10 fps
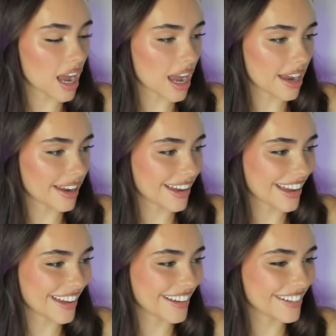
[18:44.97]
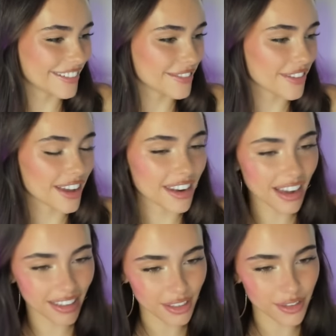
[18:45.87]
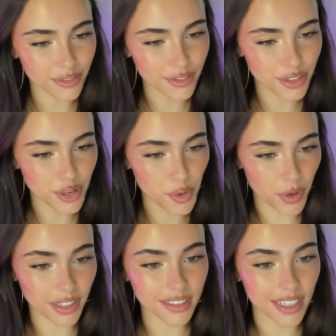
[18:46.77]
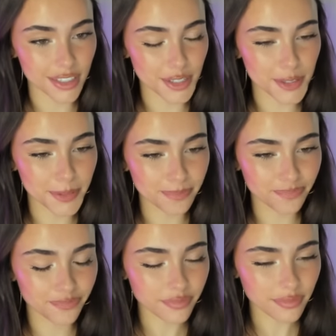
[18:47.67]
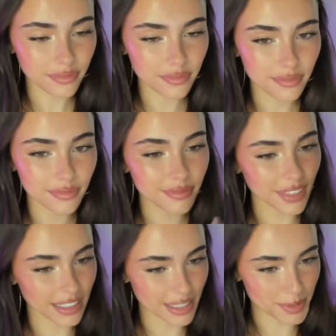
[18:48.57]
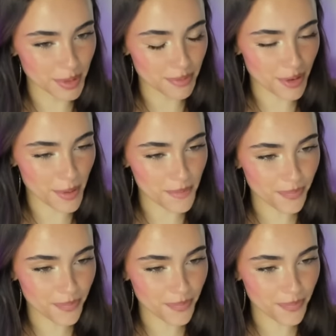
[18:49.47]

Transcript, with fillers: I have an I Love New York tattoo because that's where I'm from.